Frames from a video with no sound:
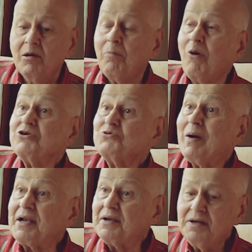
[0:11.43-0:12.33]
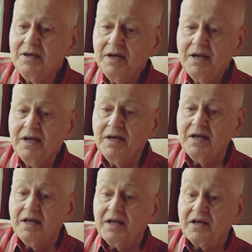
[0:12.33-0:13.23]
Point 1,
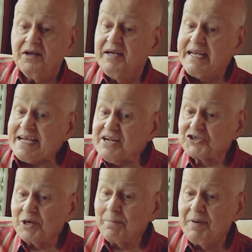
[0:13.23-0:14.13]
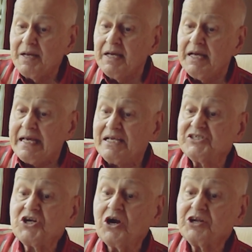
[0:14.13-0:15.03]
leadership
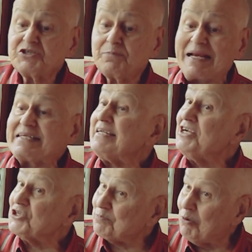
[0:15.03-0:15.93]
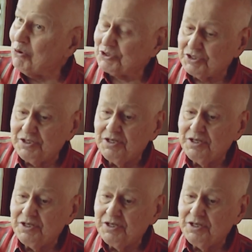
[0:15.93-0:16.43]
is not a spectator sport.